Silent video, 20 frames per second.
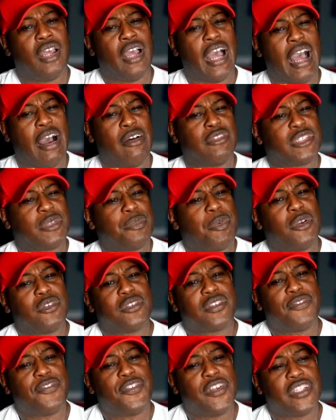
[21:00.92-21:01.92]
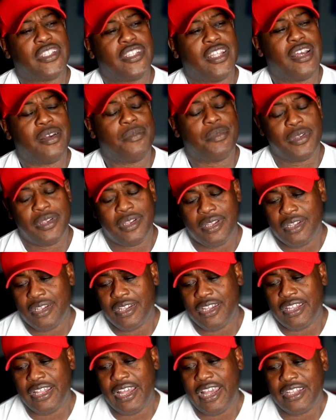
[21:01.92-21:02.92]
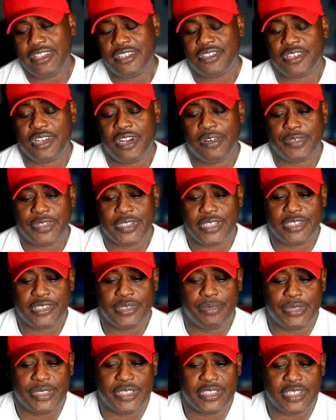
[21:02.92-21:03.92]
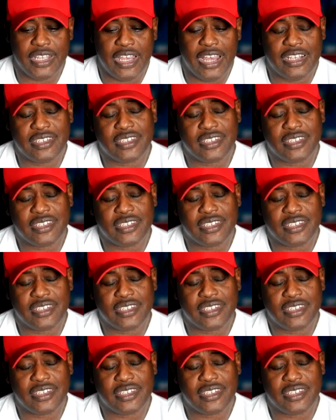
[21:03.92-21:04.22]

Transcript: I was supposed to fill it up. And I had this conversation with this guy.